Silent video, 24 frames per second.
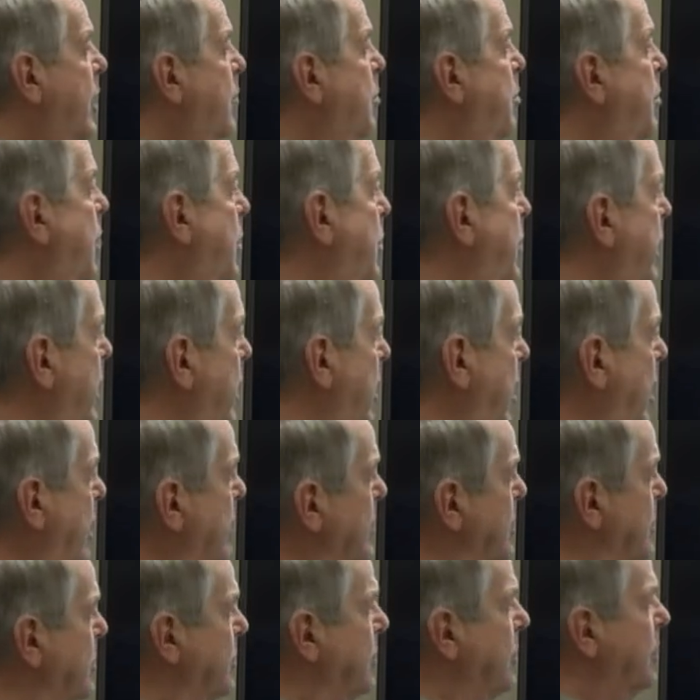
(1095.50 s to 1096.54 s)
But we
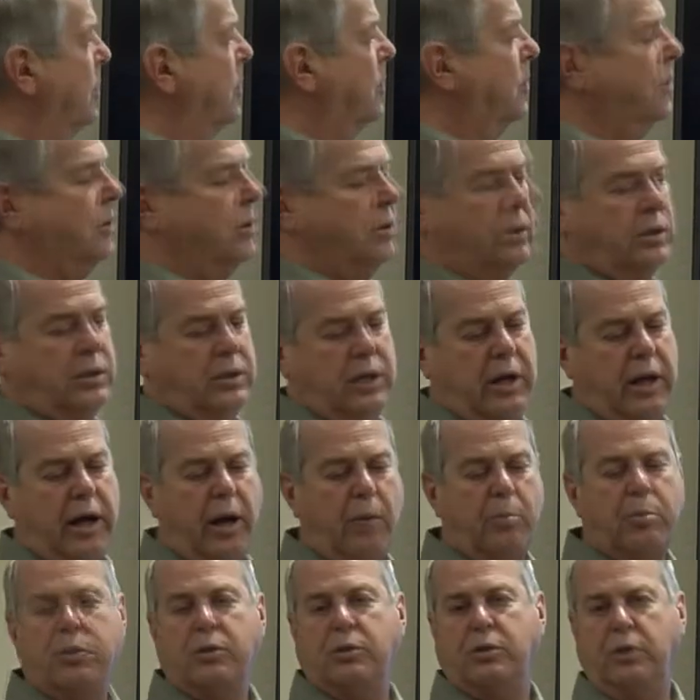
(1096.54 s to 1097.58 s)
also included an
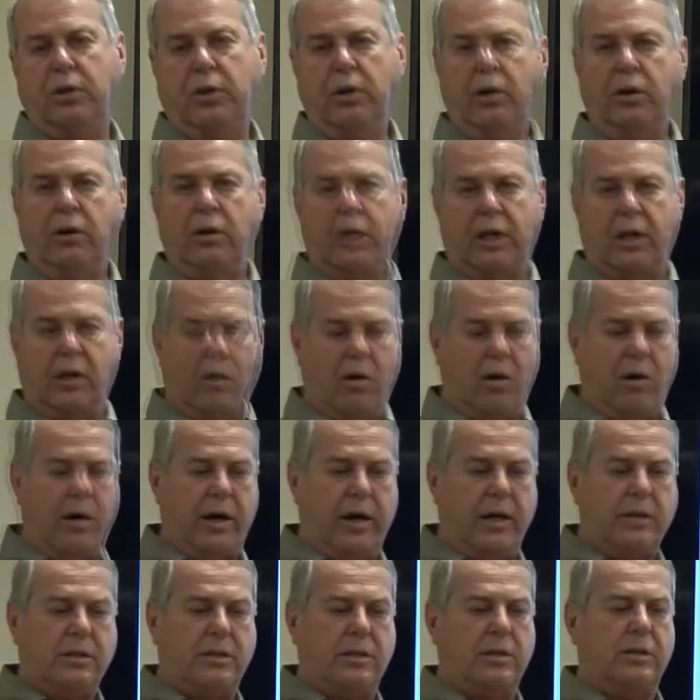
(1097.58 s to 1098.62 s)
opportunity
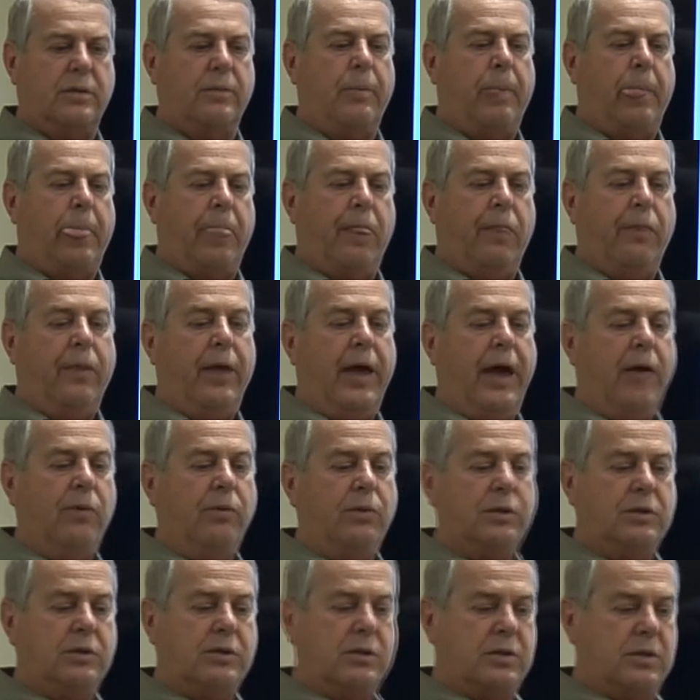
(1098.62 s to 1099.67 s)
cost that
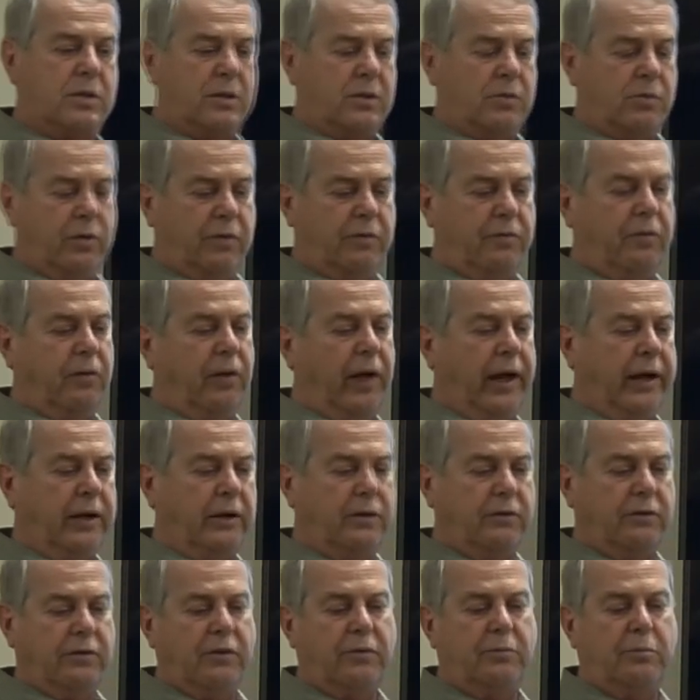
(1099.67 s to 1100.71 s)
was
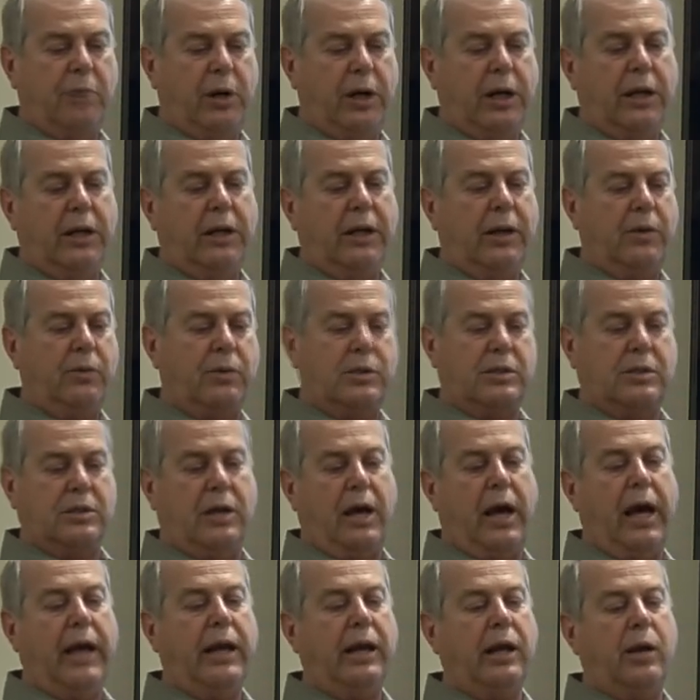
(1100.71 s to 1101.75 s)
reflective of money that was
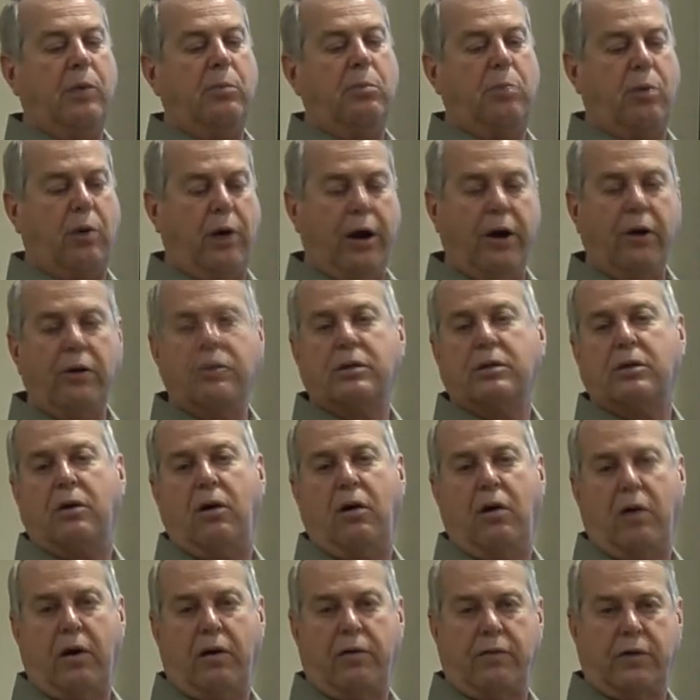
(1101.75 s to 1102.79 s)
tied up prior to
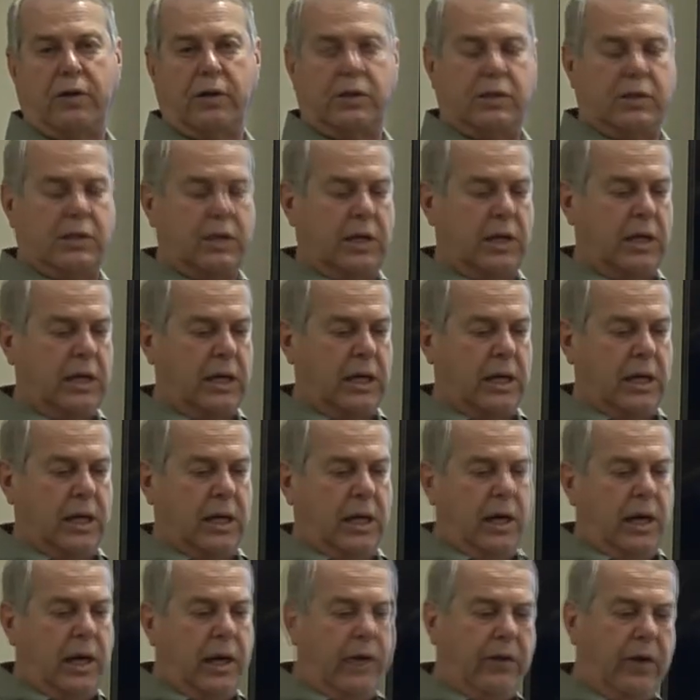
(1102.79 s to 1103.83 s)
harvest.
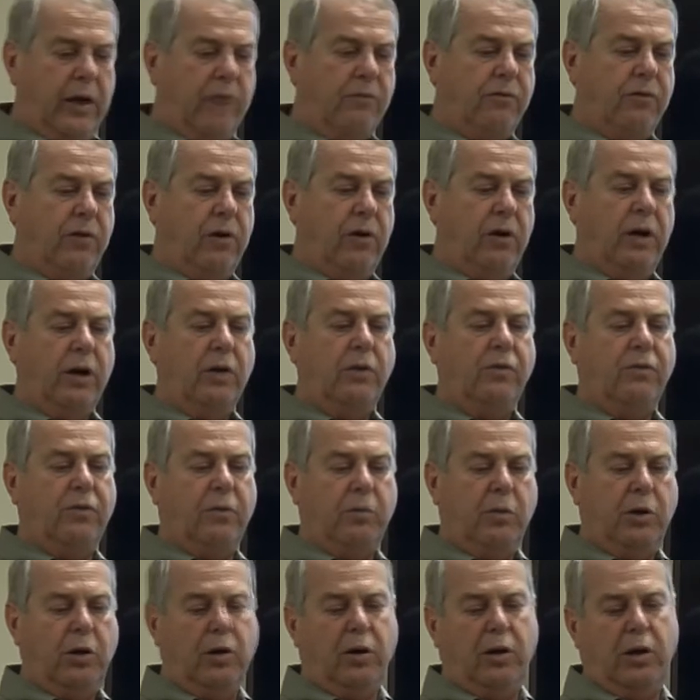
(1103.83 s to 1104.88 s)
And that varied
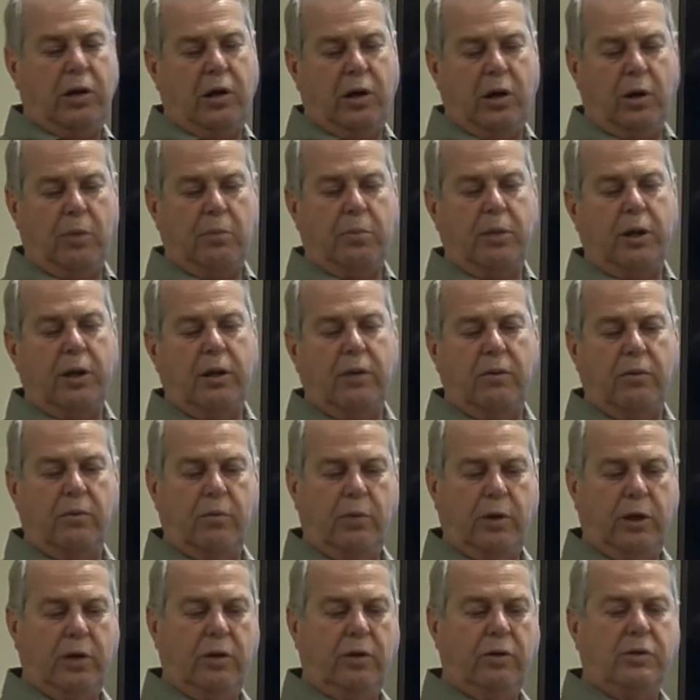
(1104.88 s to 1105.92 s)
from year to year, but
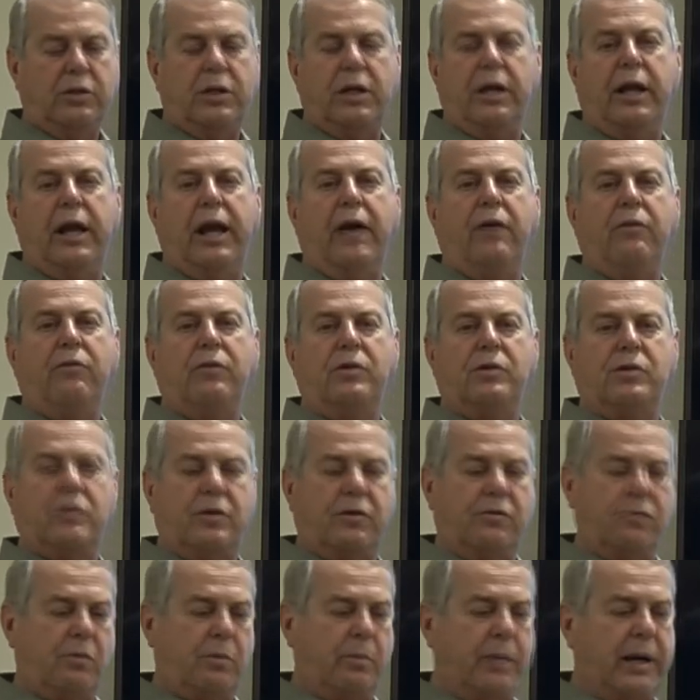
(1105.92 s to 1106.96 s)
we used an average
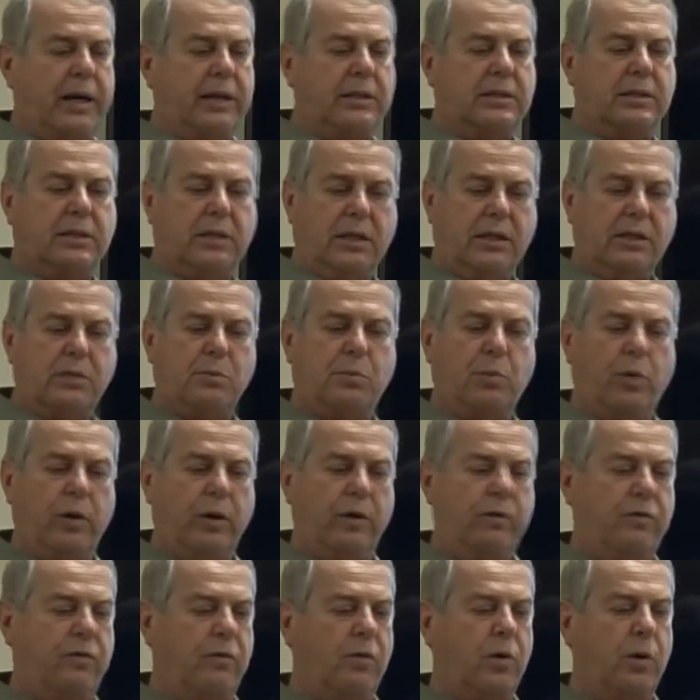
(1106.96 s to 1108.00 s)
of about
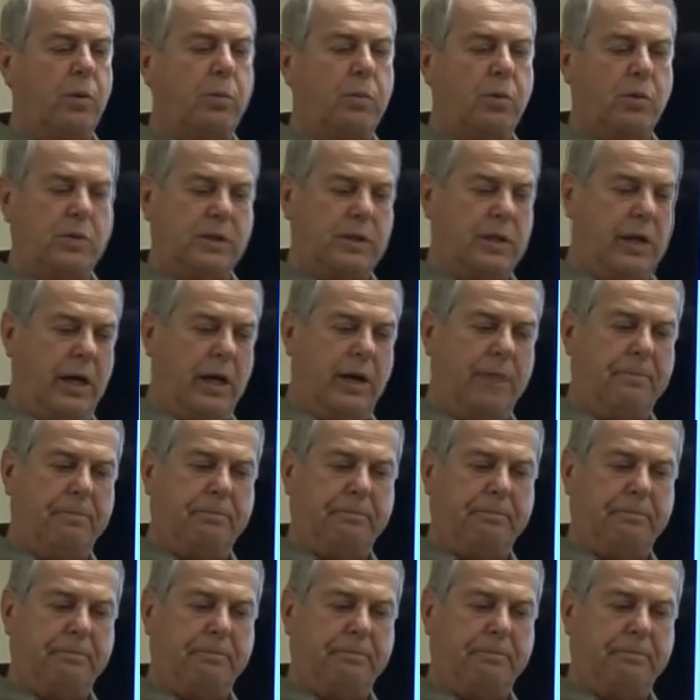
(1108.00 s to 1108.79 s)
6.4%.